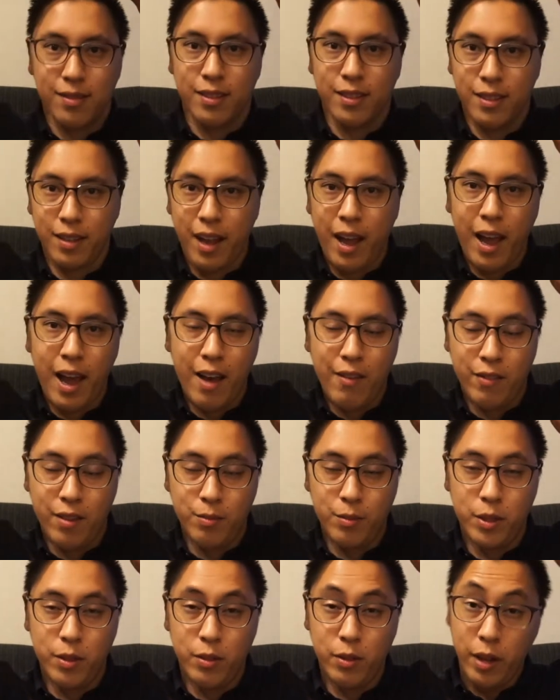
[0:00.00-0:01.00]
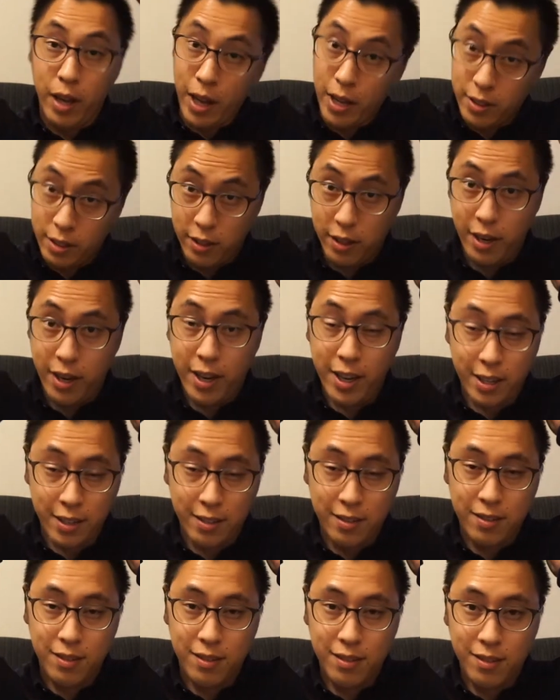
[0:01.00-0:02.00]
I have them do hands on their head.
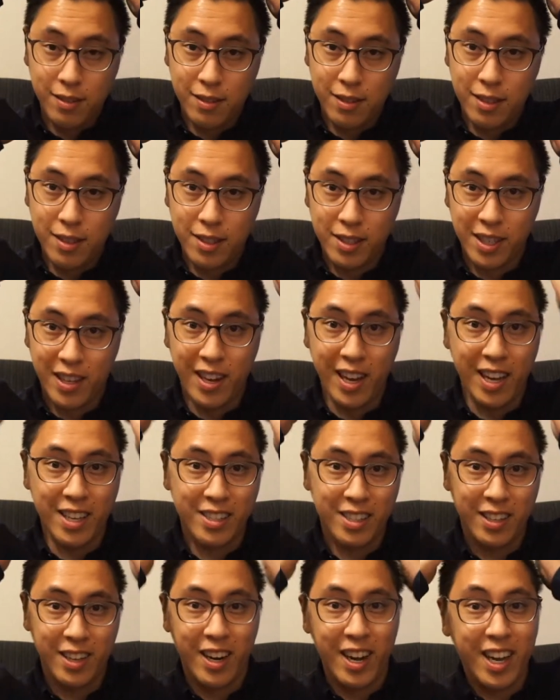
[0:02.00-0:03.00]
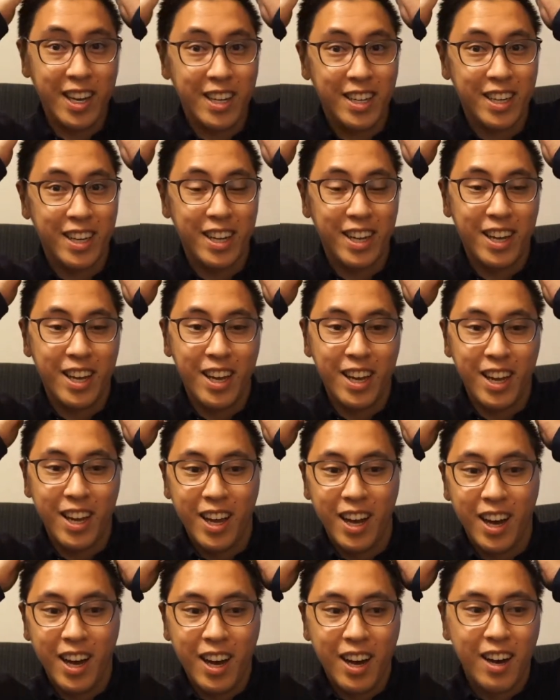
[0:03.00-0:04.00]
So hands on your head.
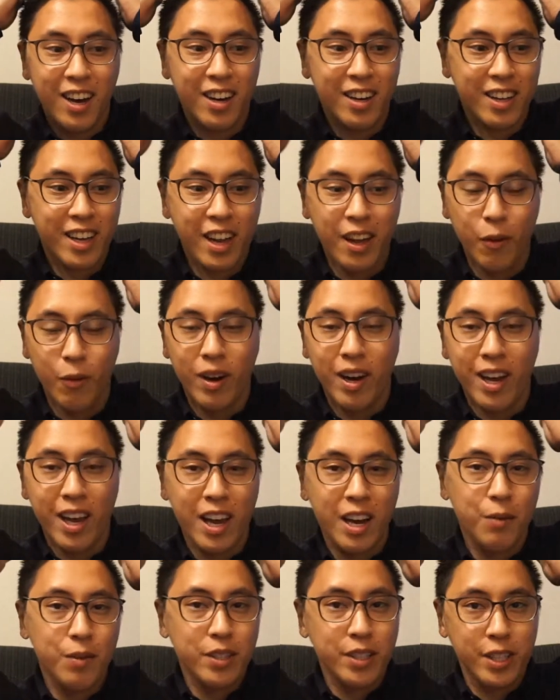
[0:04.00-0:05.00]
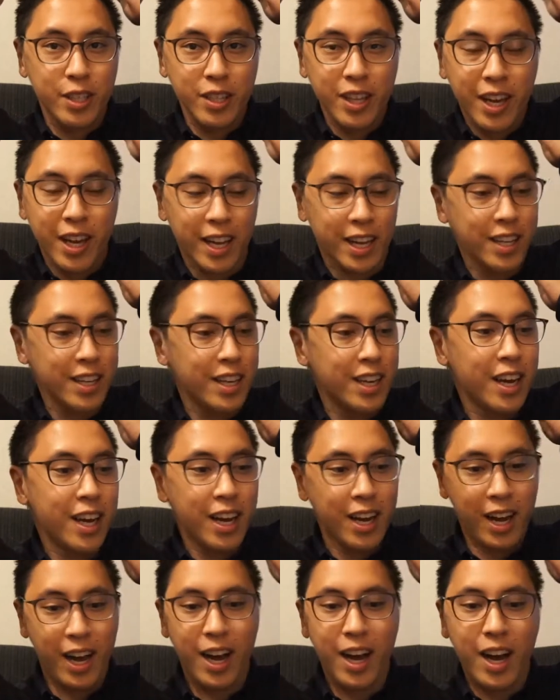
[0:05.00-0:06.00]
Okay, what animal do you like?
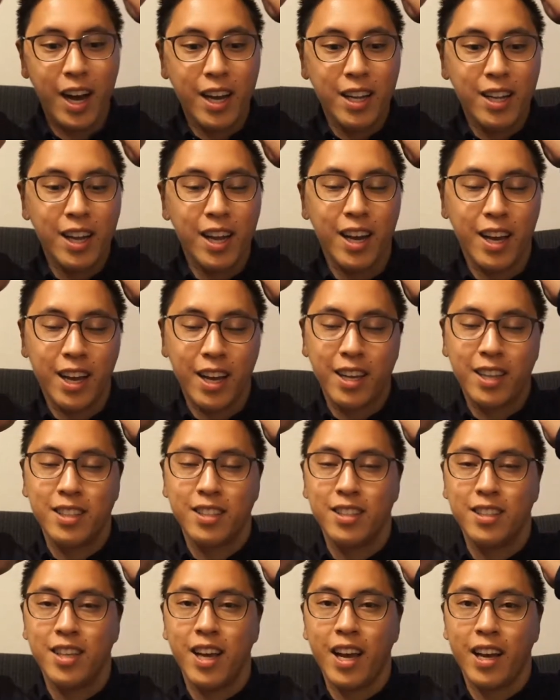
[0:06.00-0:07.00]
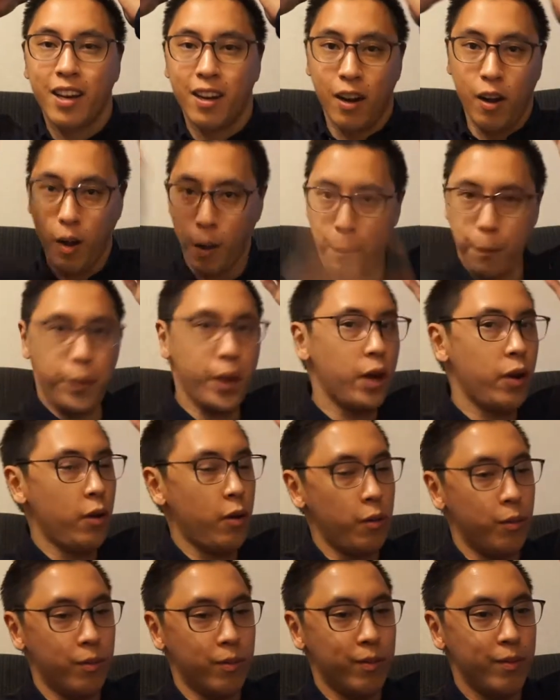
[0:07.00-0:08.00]
I like tiger.
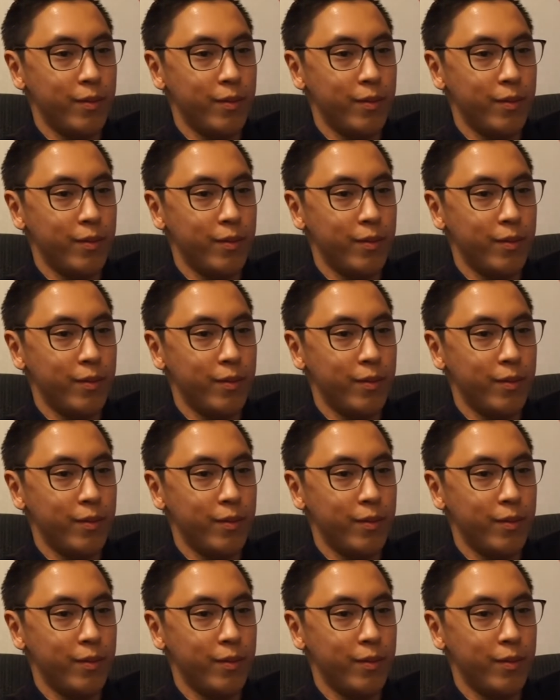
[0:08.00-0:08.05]
Boom.